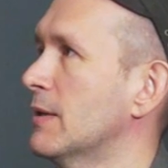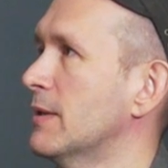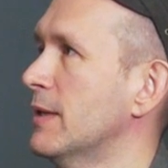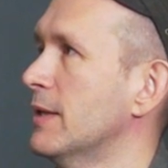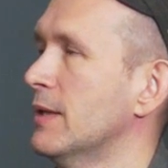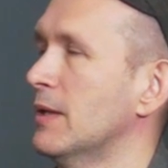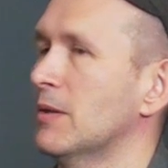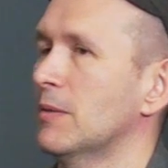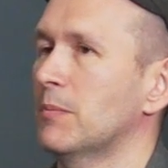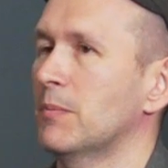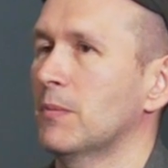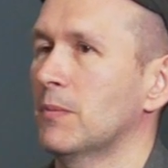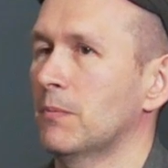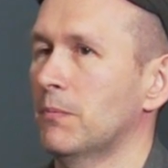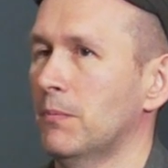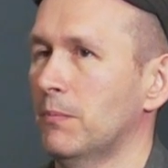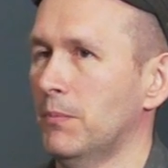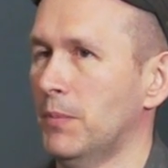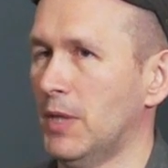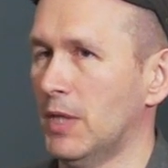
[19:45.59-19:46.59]
taking
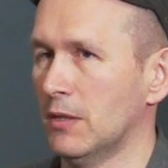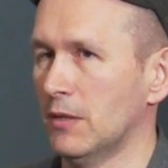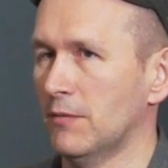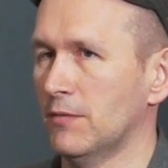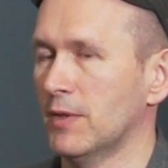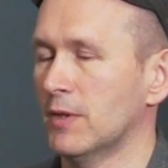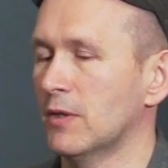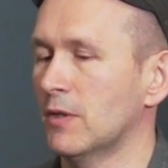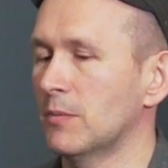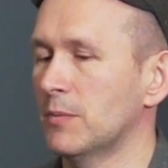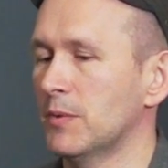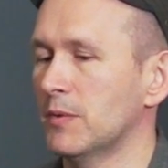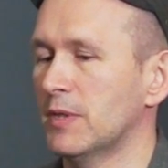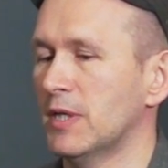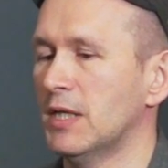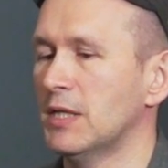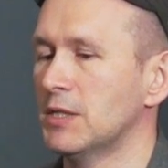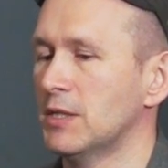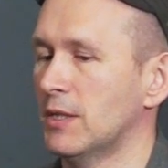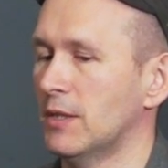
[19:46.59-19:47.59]
part of the
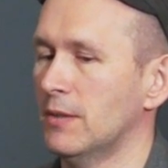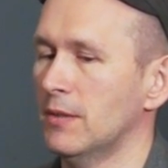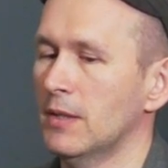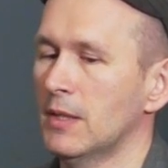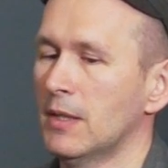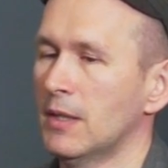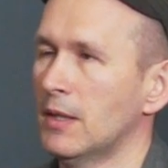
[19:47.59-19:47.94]
computation,